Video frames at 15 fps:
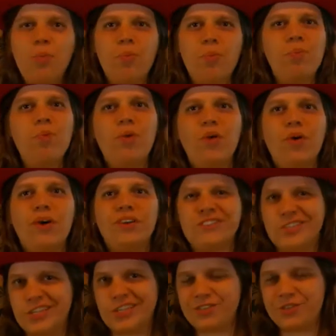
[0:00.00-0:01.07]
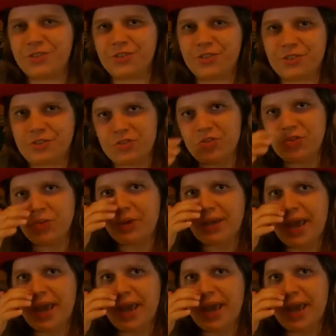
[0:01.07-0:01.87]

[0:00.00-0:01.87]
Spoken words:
more central to the story.